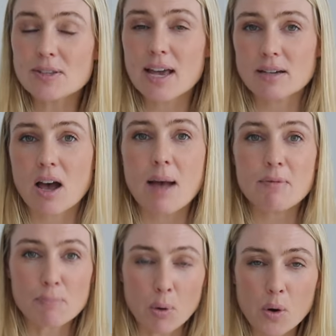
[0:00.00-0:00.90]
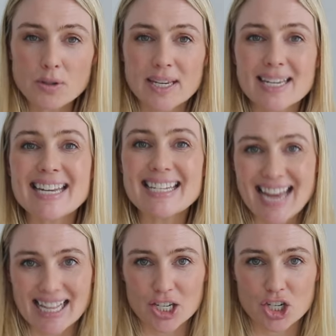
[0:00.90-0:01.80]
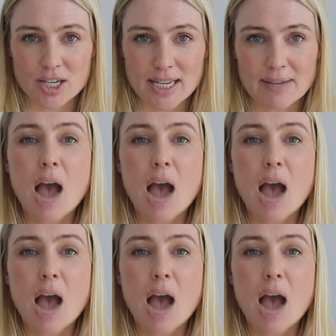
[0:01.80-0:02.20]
that time of pausing intelligently.